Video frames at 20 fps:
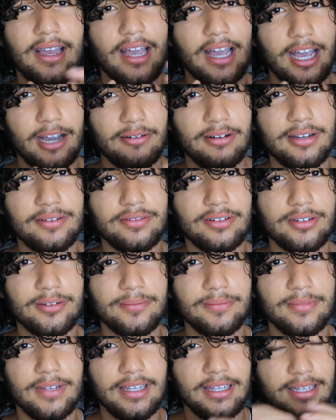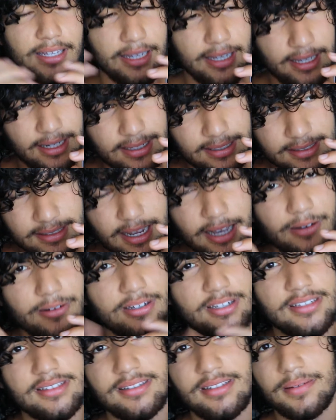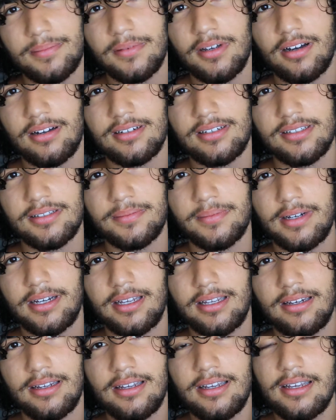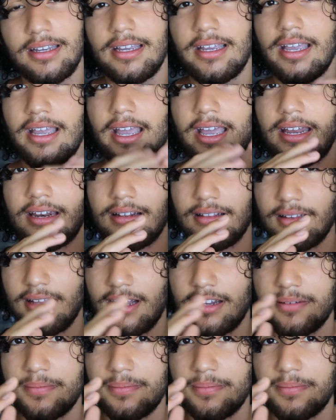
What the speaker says: However, it is now in his subconscious mind. And a lot